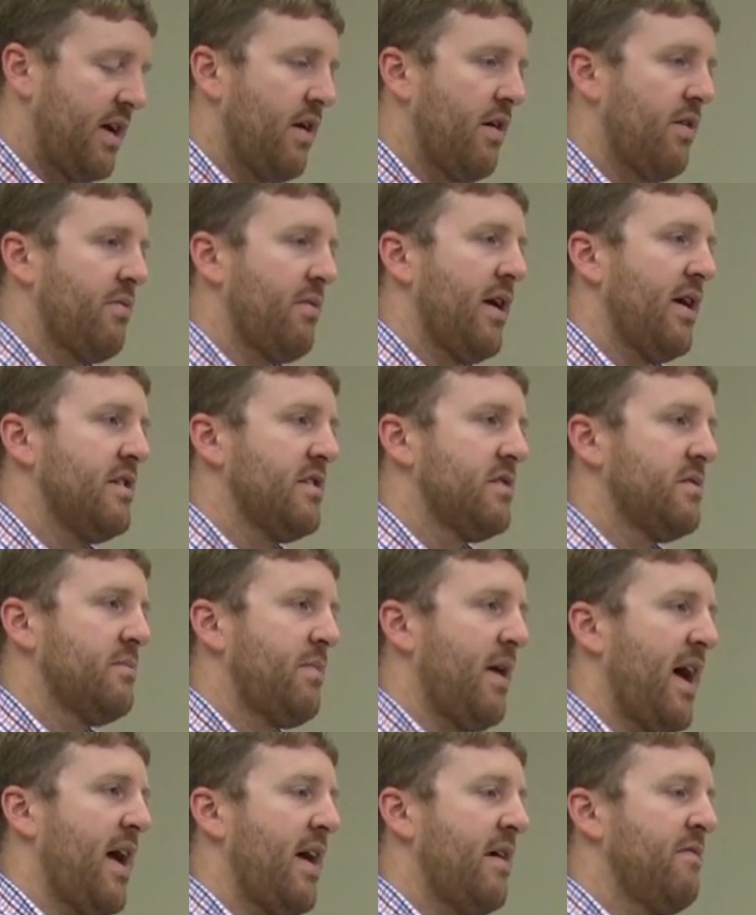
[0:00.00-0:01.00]
knee arthritis
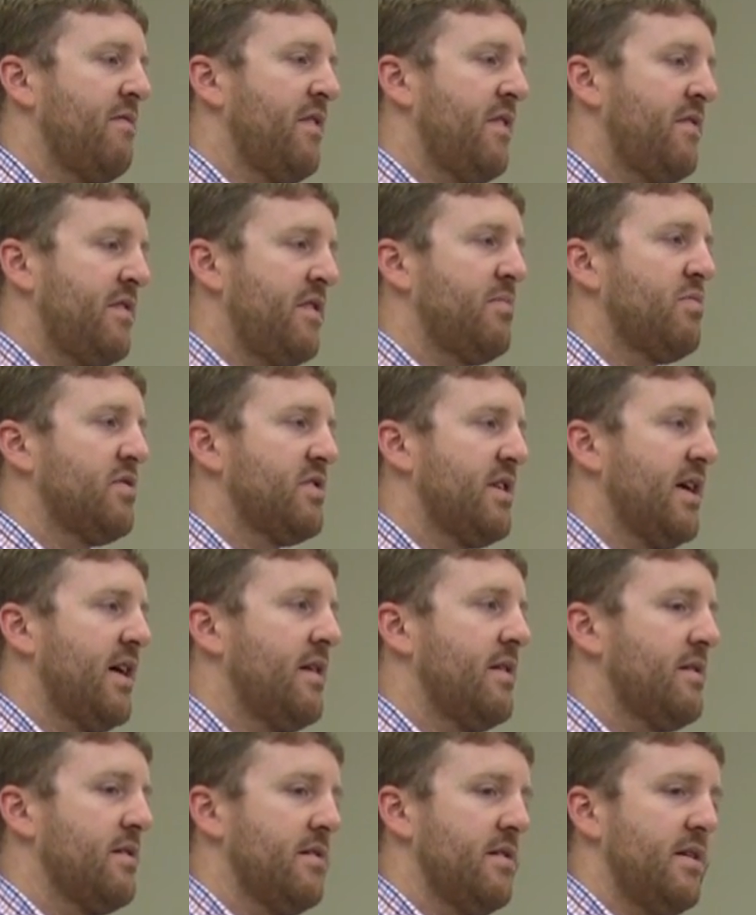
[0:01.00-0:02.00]
by 50%.
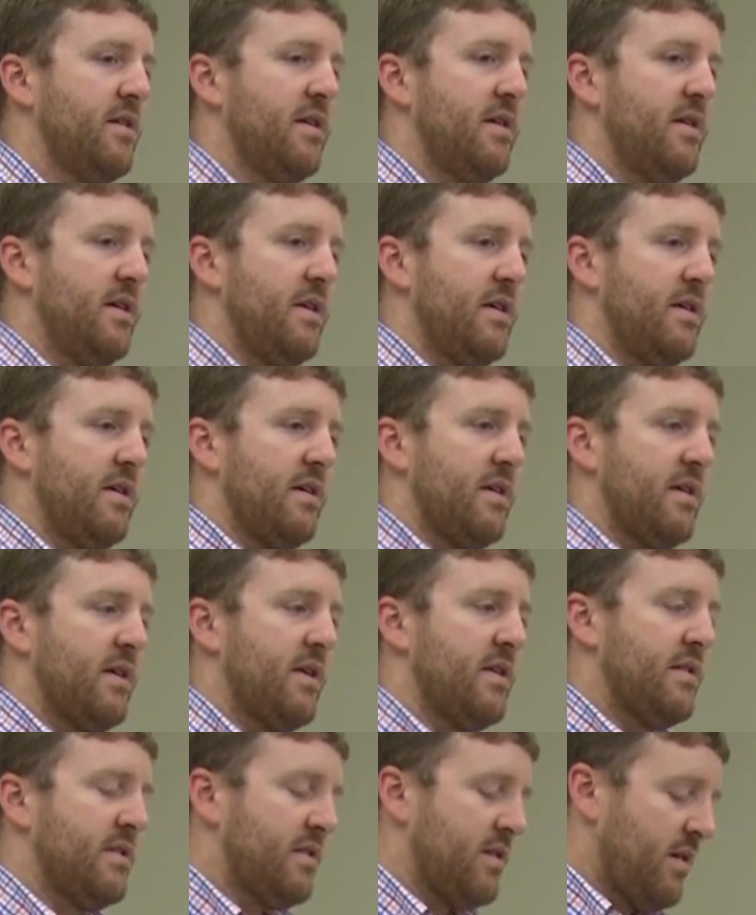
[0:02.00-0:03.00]

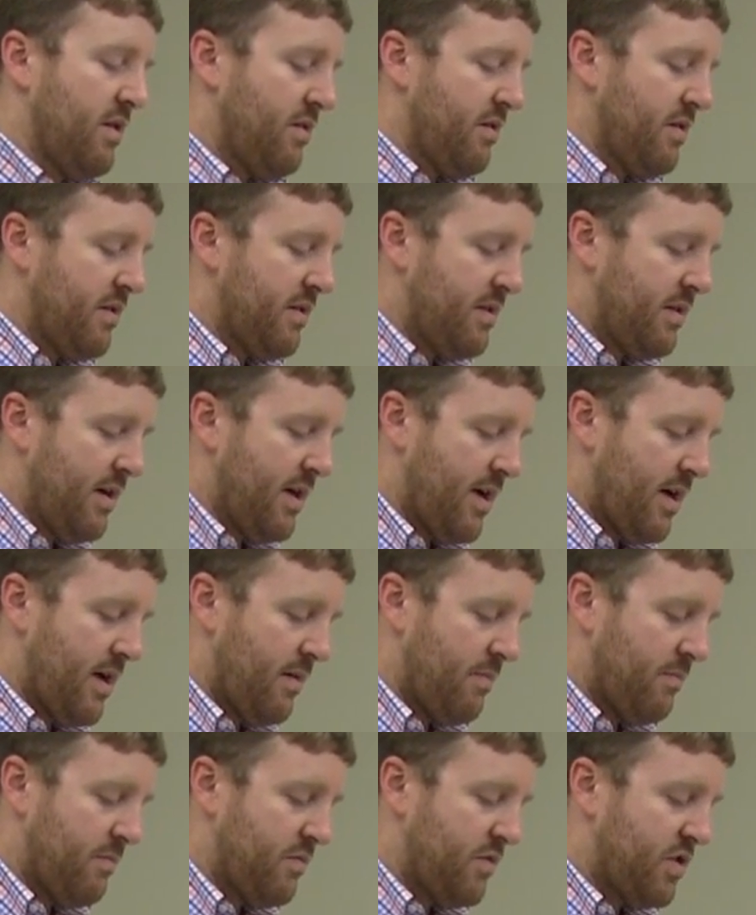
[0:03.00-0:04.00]
And so
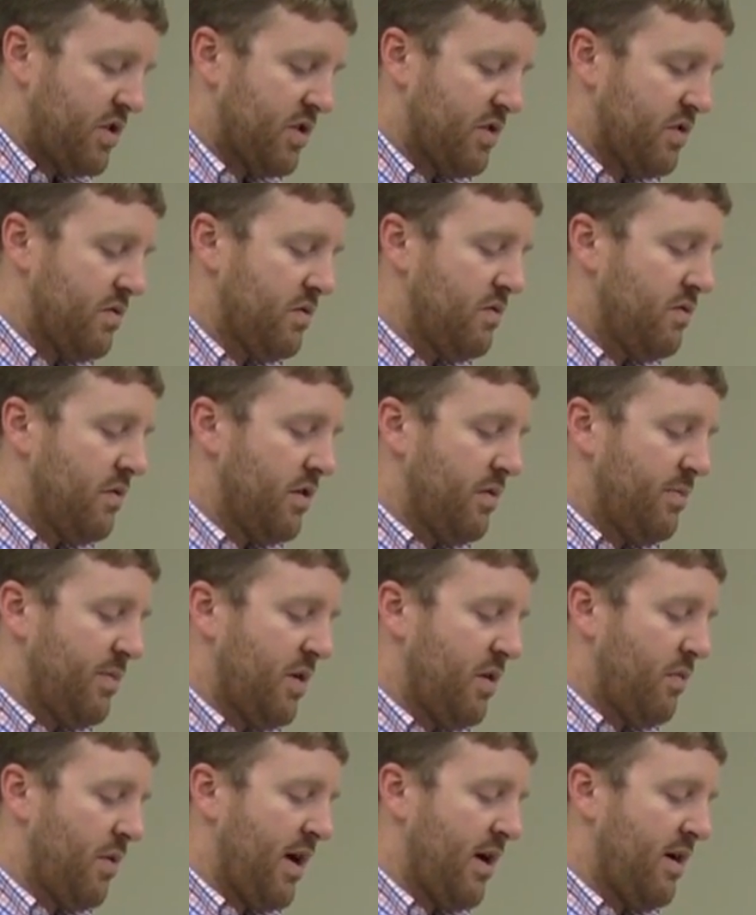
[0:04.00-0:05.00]
um, just a little
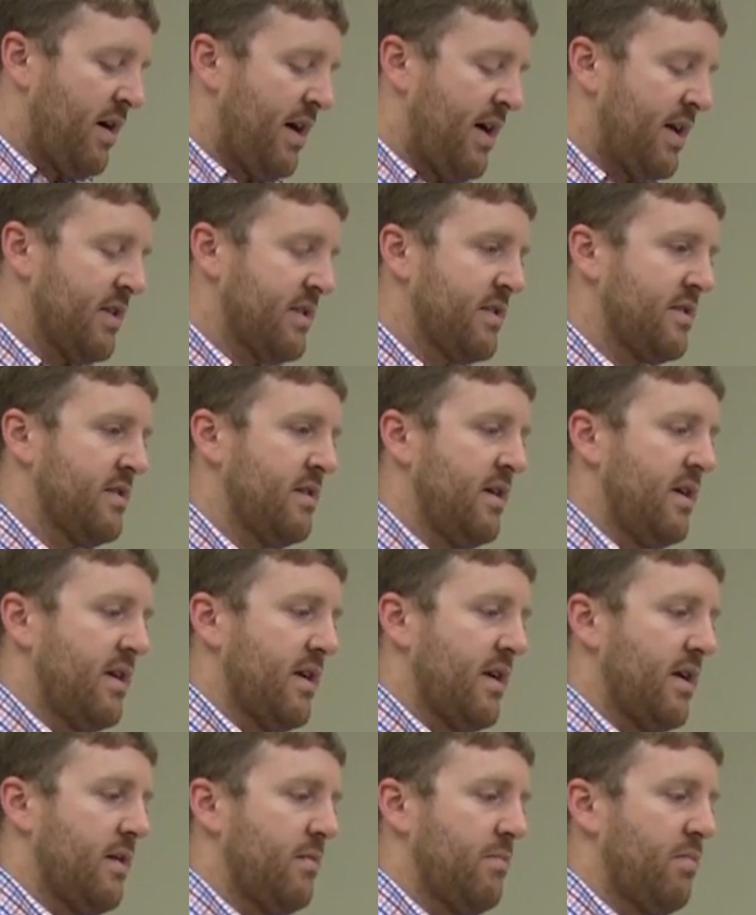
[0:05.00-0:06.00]
bit of weight loss
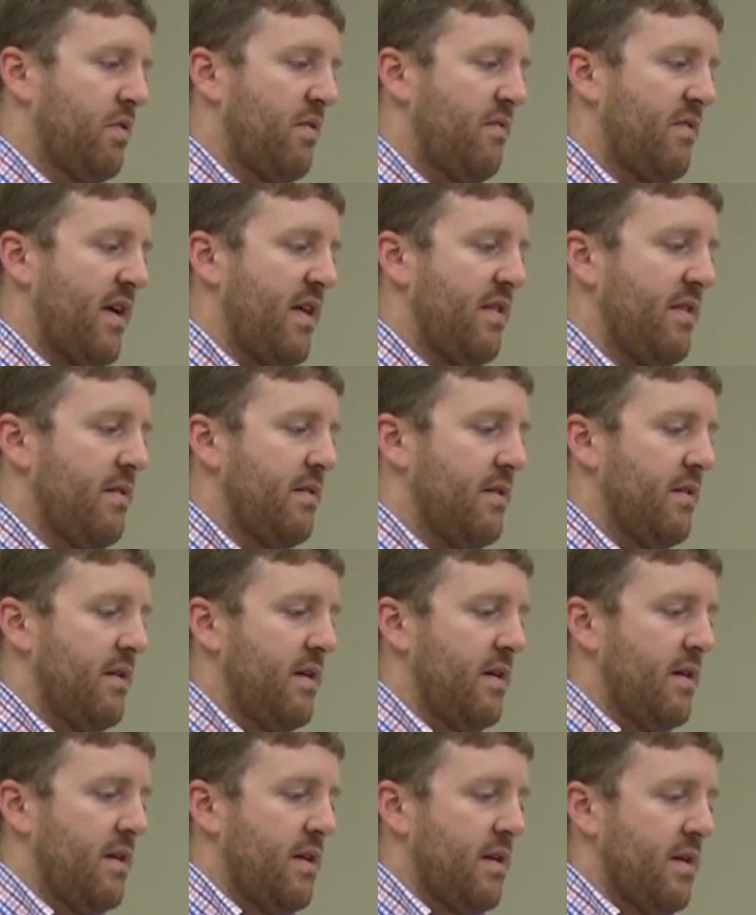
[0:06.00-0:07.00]
can prevent
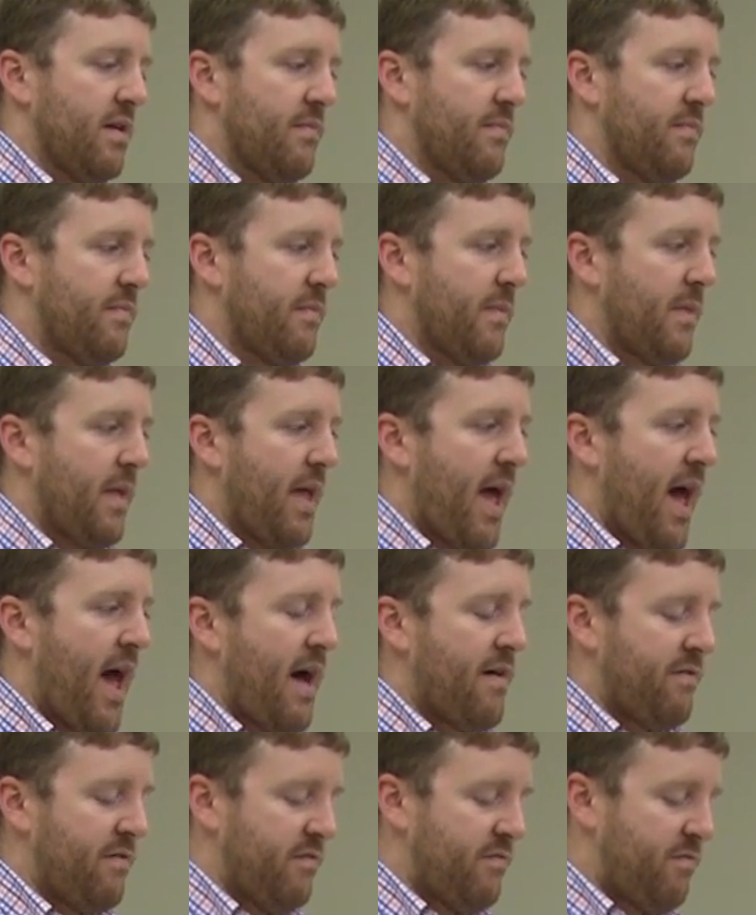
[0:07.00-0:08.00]

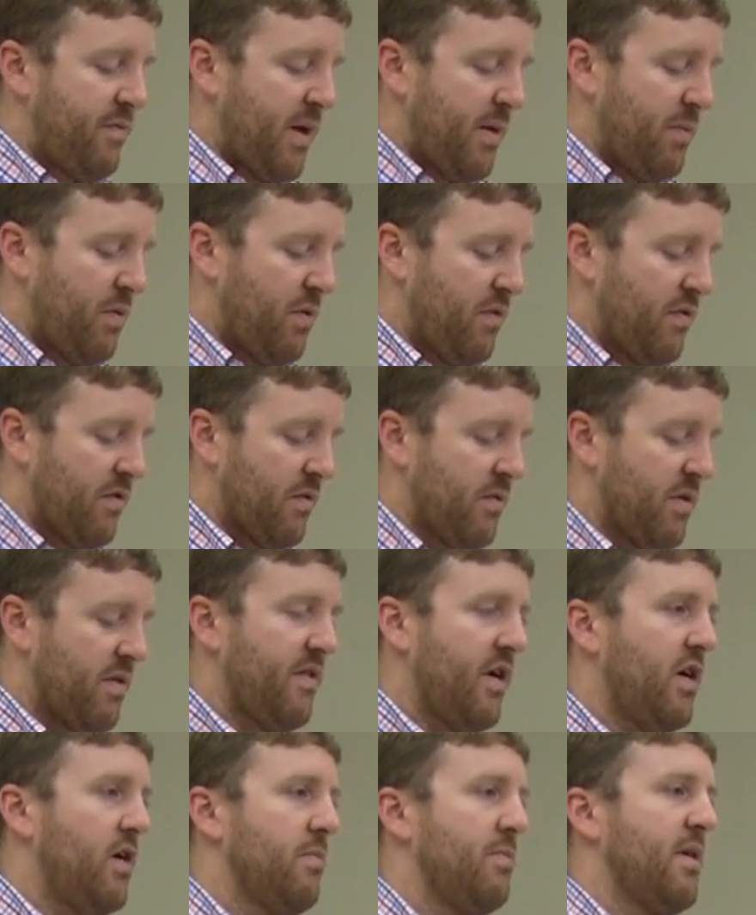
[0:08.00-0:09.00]
half of people from
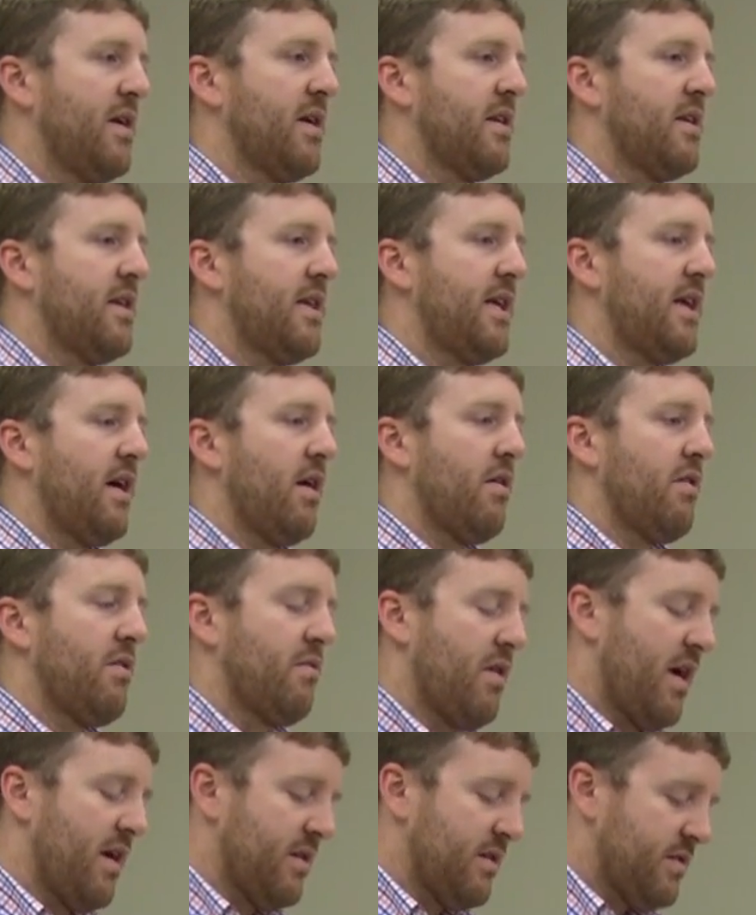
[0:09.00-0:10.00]
developing knee
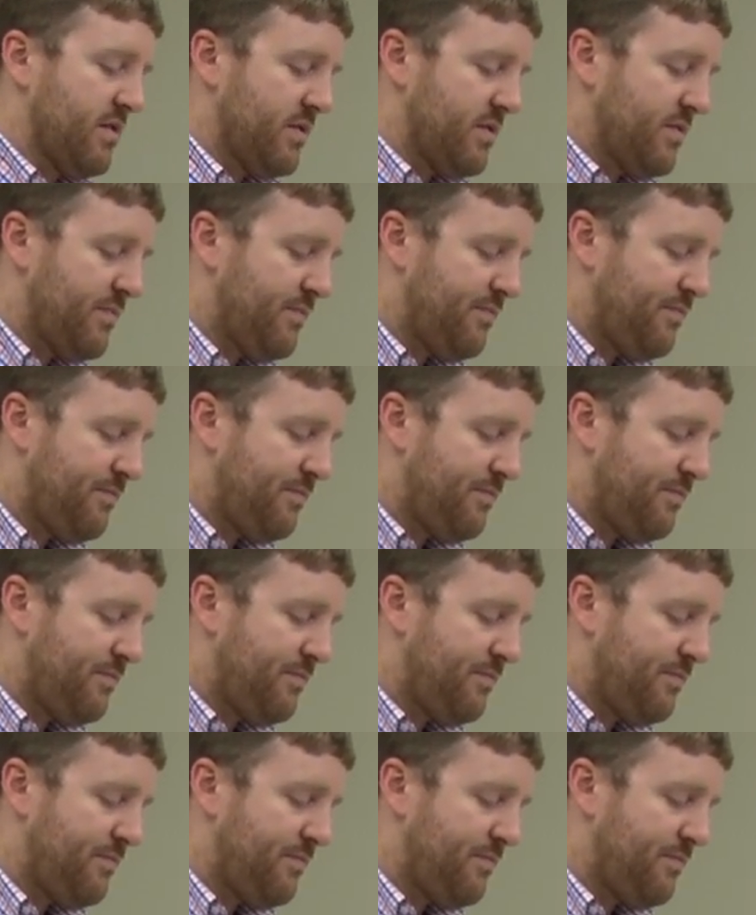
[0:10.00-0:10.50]
arthritis.